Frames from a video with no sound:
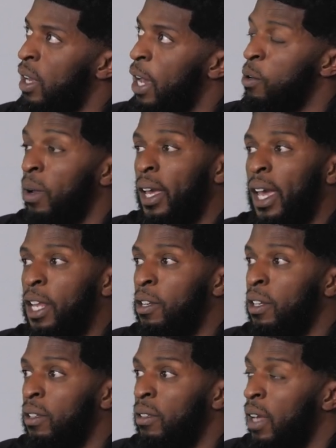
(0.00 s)
I don't hate
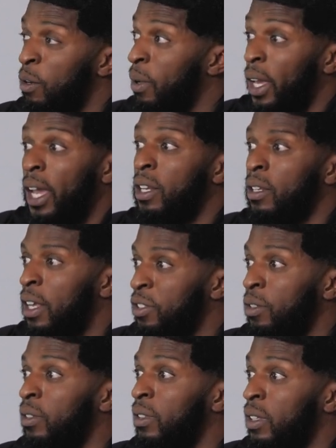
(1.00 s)
it. I
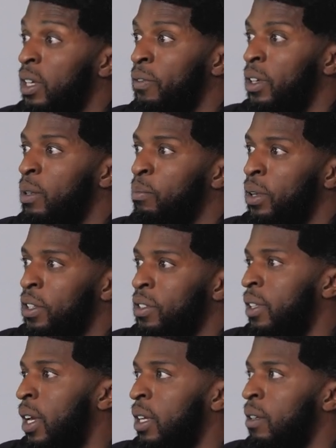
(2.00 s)
still love it. But
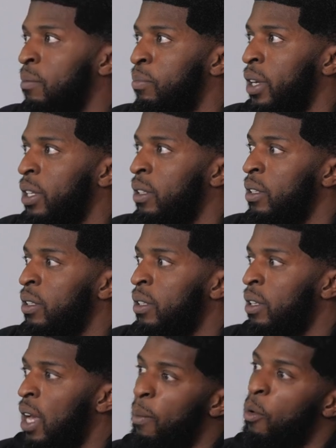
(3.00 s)
it's like, but
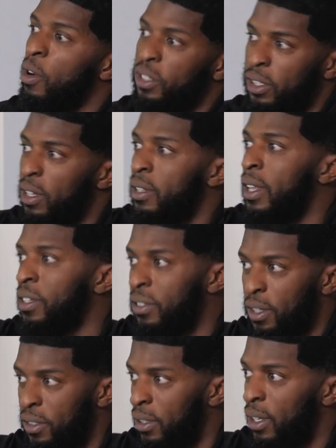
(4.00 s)
I'm on to the next
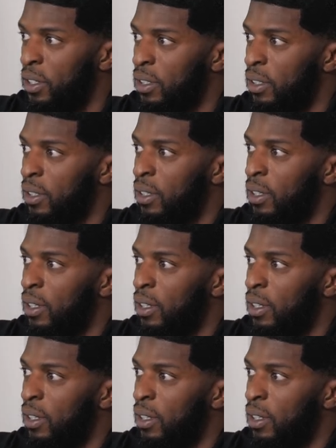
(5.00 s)
destination.